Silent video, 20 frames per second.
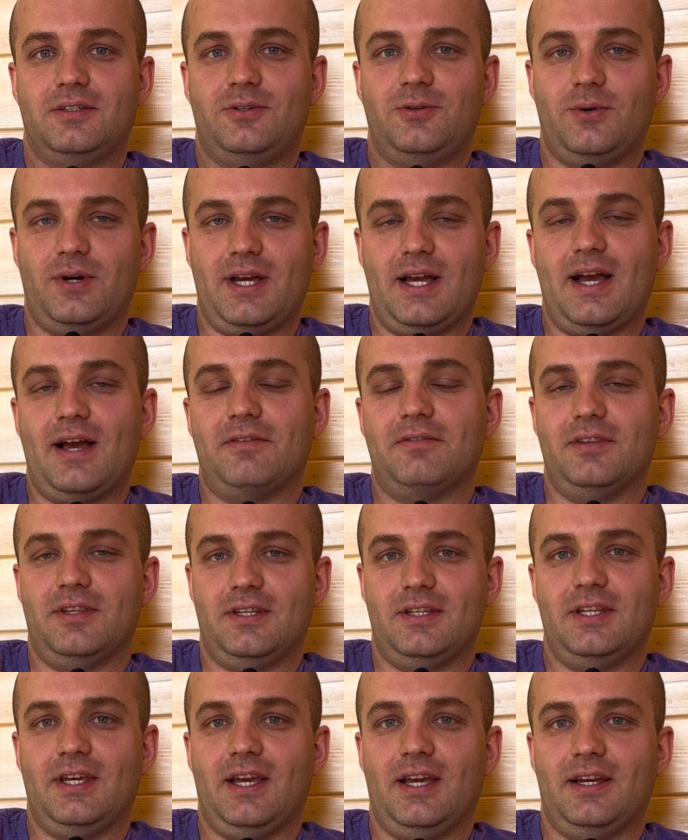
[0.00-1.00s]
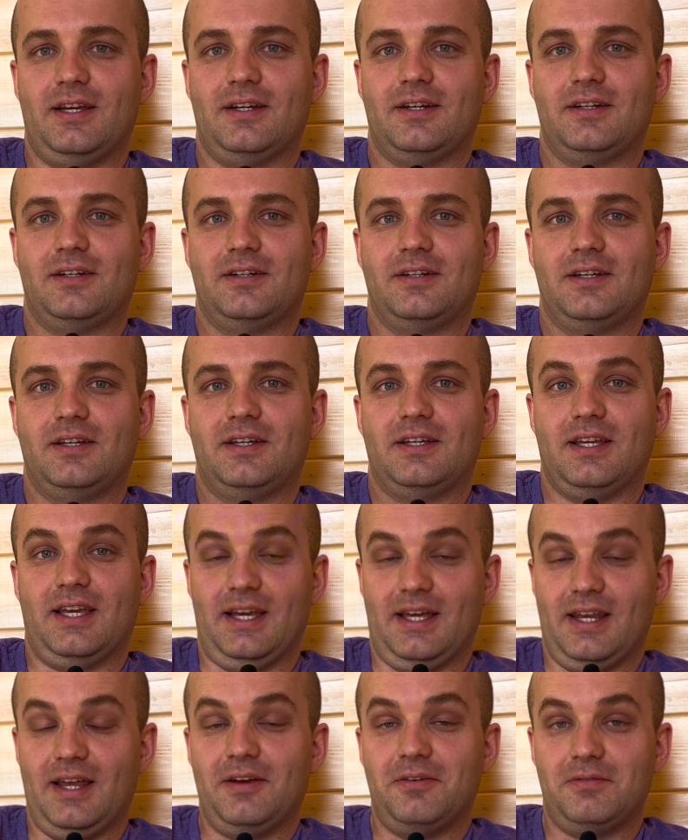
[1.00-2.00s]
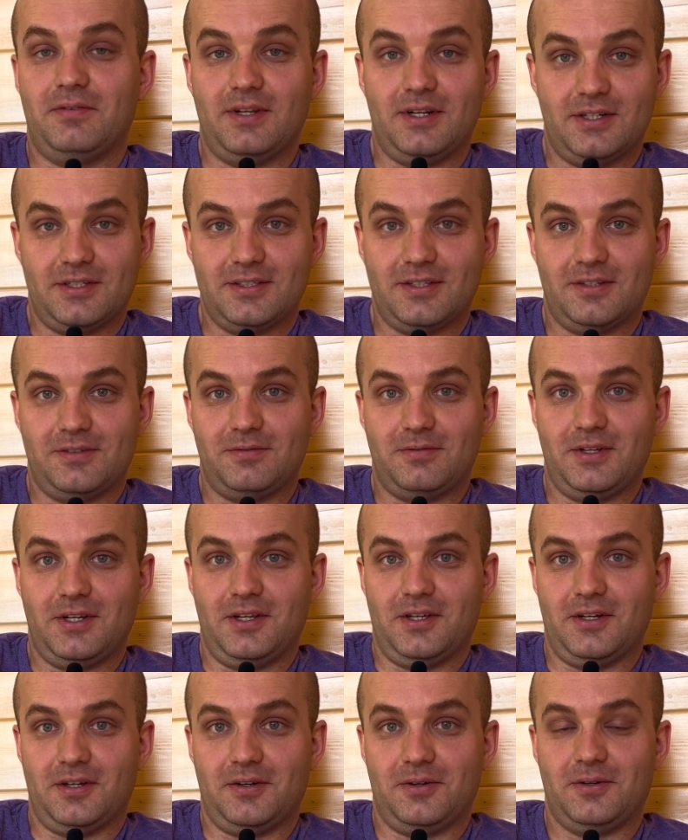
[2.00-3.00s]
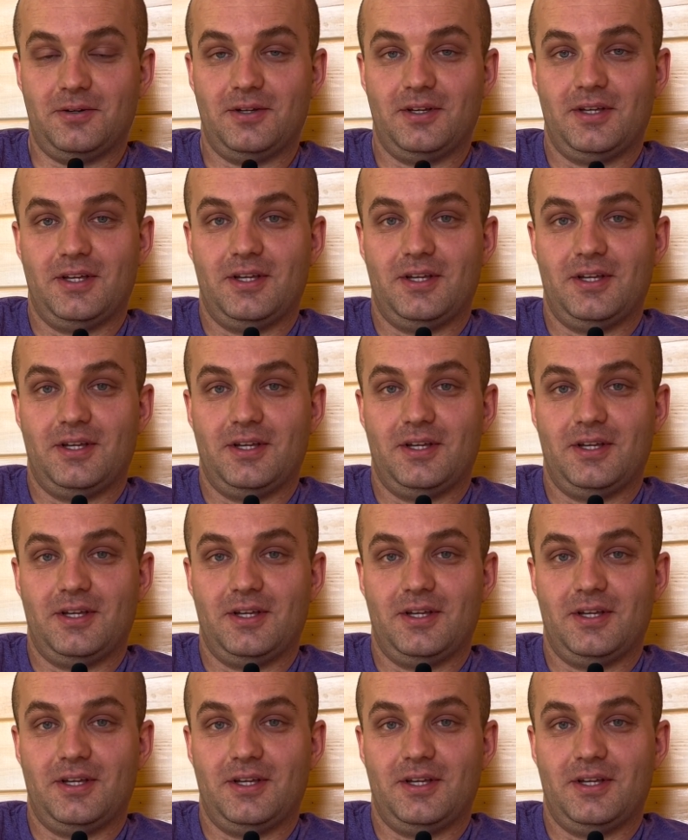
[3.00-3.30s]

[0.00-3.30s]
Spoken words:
do I have in the tank? Can I finish this video?